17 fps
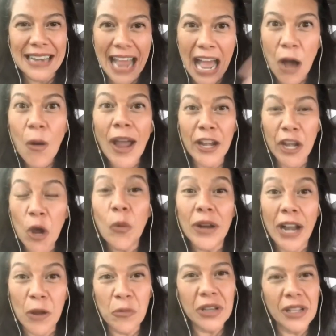now I
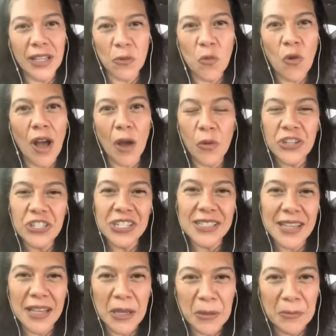know what I really want,
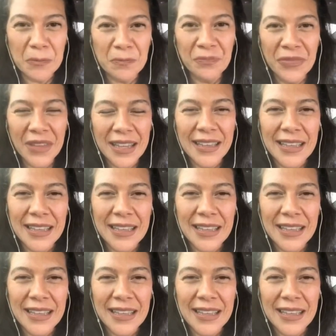which is him.